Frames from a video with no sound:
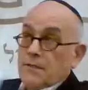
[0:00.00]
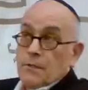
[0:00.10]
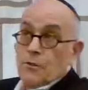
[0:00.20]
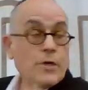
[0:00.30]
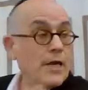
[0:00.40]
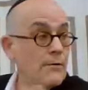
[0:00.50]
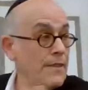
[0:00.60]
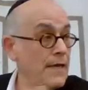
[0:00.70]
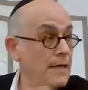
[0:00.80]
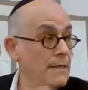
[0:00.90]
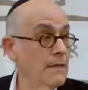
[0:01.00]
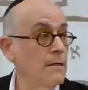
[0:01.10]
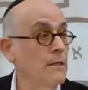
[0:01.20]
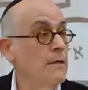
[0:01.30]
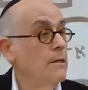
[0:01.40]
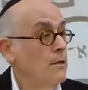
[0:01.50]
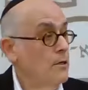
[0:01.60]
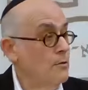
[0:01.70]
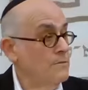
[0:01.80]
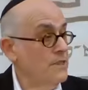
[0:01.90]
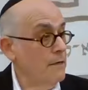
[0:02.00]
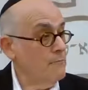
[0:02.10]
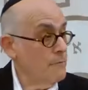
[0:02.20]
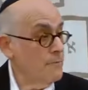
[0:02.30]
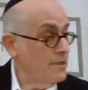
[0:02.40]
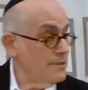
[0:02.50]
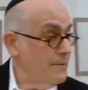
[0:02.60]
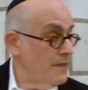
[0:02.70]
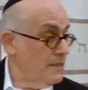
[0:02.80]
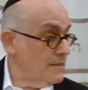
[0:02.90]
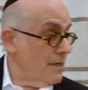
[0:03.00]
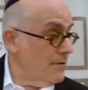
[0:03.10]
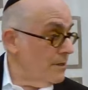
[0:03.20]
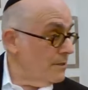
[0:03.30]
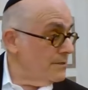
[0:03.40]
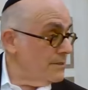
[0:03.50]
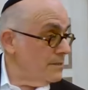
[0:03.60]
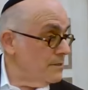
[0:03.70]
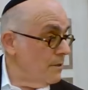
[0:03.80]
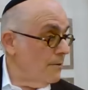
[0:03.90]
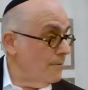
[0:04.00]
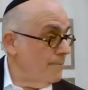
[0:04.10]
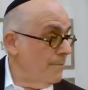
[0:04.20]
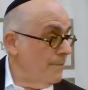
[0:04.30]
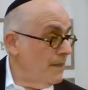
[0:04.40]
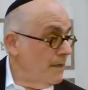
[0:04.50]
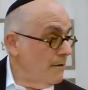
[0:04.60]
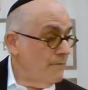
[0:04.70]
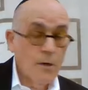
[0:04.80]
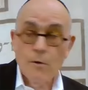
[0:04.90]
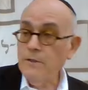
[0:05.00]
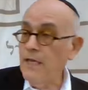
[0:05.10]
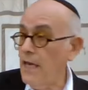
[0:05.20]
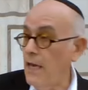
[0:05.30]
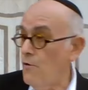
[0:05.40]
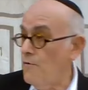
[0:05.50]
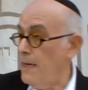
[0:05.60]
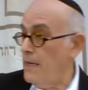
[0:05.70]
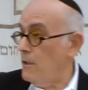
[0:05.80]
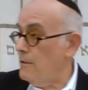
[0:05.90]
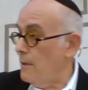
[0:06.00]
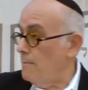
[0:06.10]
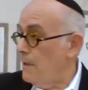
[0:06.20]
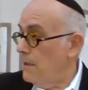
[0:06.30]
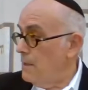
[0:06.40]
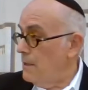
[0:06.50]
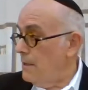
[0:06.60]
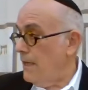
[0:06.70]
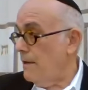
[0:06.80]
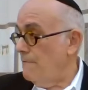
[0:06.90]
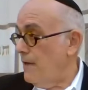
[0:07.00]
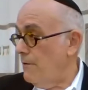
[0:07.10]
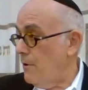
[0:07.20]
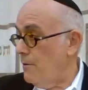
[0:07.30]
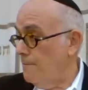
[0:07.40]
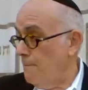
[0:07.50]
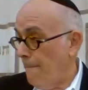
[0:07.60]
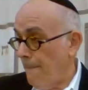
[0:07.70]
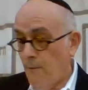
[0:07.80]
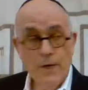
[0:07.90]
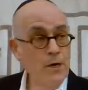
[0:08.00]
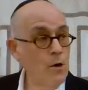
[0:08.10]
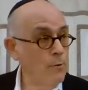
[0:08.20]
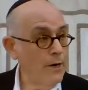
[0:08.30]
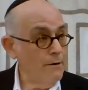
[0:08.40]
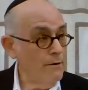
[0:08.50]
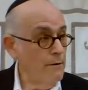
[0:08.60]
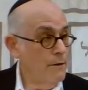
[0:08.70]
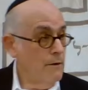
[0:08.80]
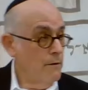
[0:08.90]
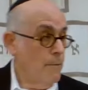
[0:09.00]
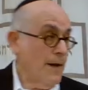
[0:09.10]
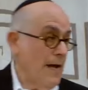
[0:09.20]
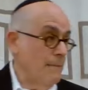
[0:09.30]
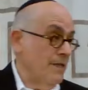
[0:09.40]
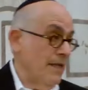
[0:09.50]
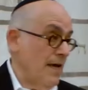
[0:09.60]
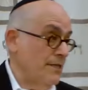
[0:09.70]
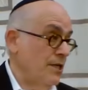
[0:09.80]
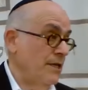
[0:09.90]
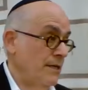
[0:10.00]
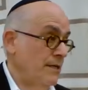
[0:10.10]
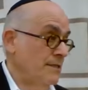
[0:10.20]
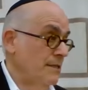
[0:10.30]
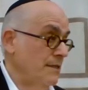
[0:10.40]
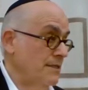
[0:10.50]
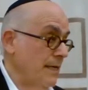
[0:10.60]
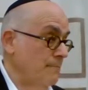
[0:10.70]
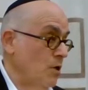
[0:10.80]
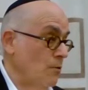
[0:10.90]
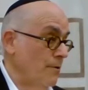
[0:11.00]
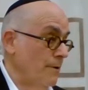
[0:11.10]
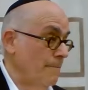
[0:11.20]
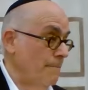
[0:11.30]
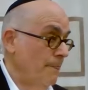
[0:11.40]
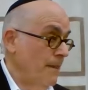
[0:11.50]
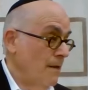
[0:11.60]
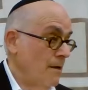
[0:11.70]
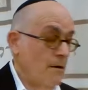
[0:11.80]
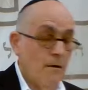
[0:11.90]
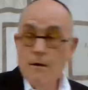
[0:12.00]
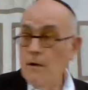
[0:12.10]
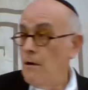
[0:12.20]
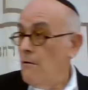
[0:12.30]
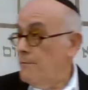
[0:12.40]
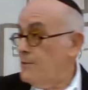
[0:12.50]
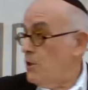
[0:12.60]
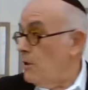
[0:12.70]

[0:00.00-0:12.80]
I still took care of that. Comes again Rabbi Elazar ben Azariah and says, no. If you don't take care of Ein Adam v'Chaveiro, we're nowhere. Rabbi Chaim Palagi, it's in the same Torah. Rabbi